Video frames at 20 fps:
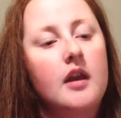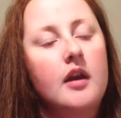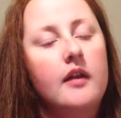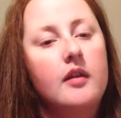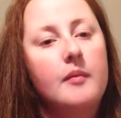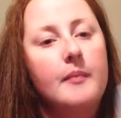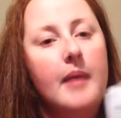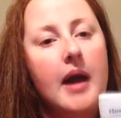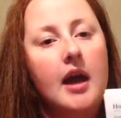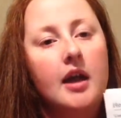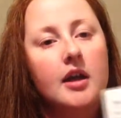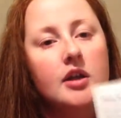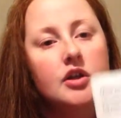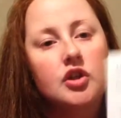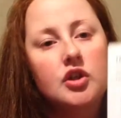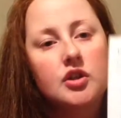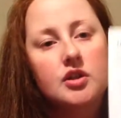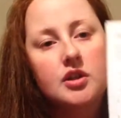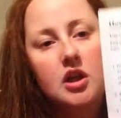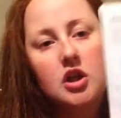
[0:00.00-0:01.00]
then on the back it's
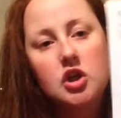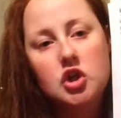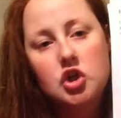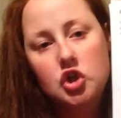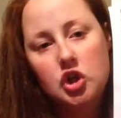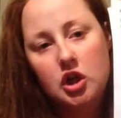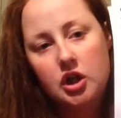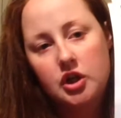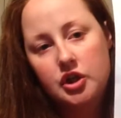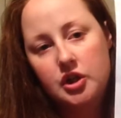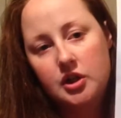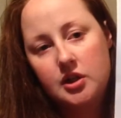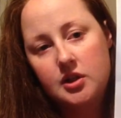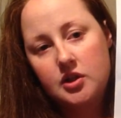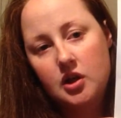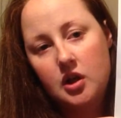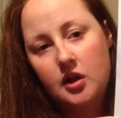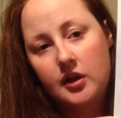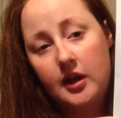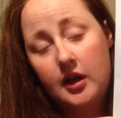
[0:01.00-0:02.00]
just the
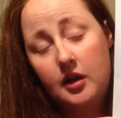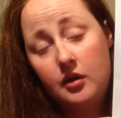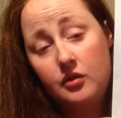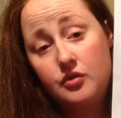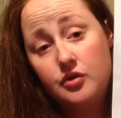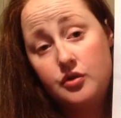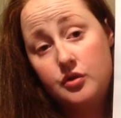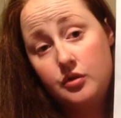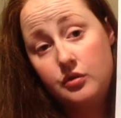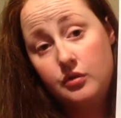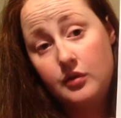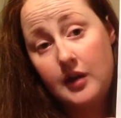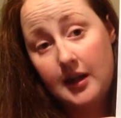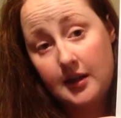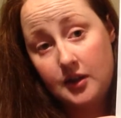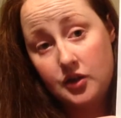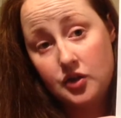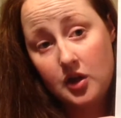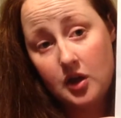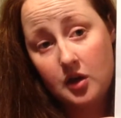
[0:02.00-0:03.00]
instructions on how to
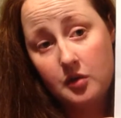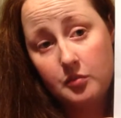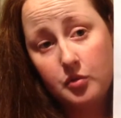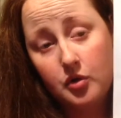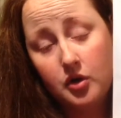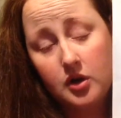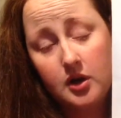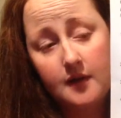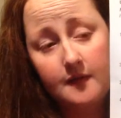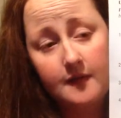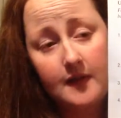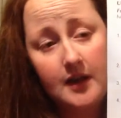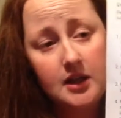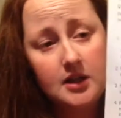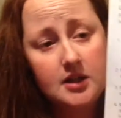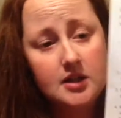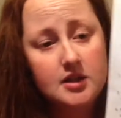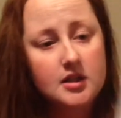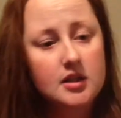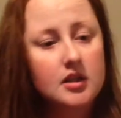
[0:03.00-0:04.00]
get the checkerboard
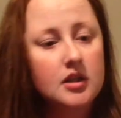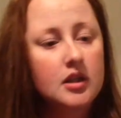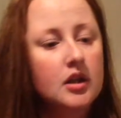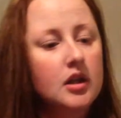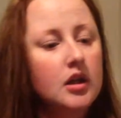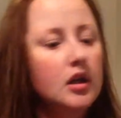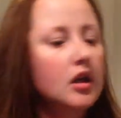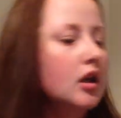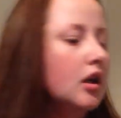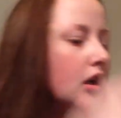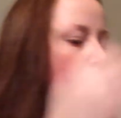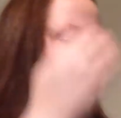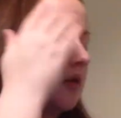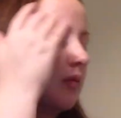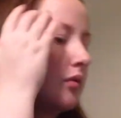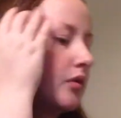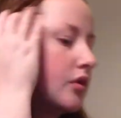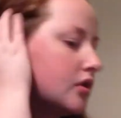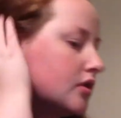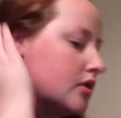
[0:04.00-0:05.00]
effect,
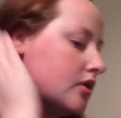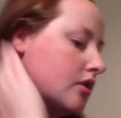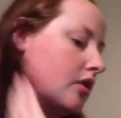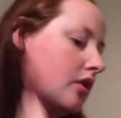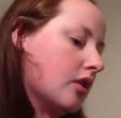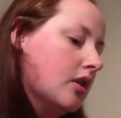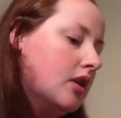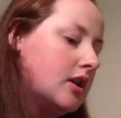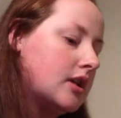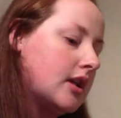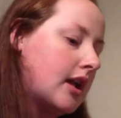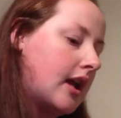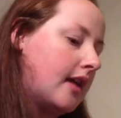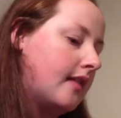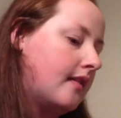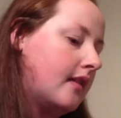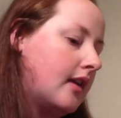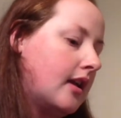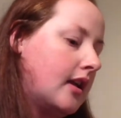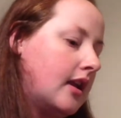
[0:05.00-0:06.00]
which is good.
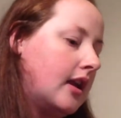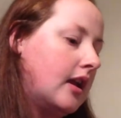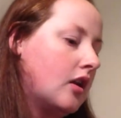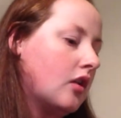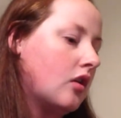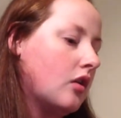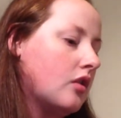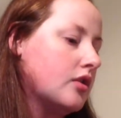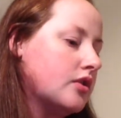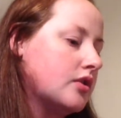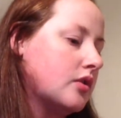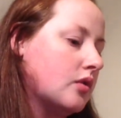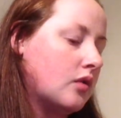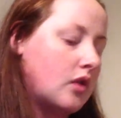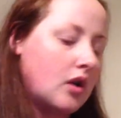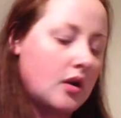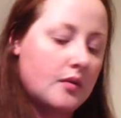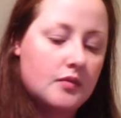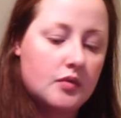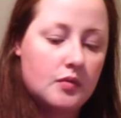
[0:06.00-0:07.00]
And then it also
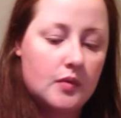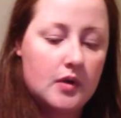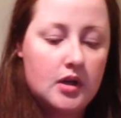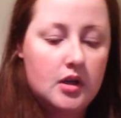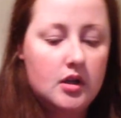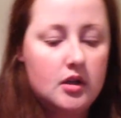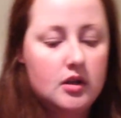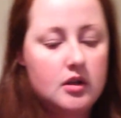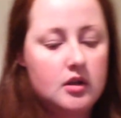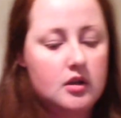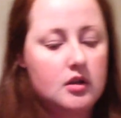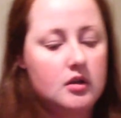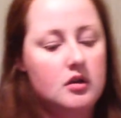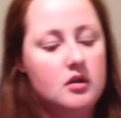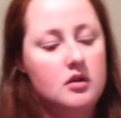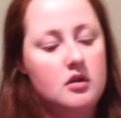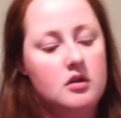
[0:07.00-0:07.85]
comes with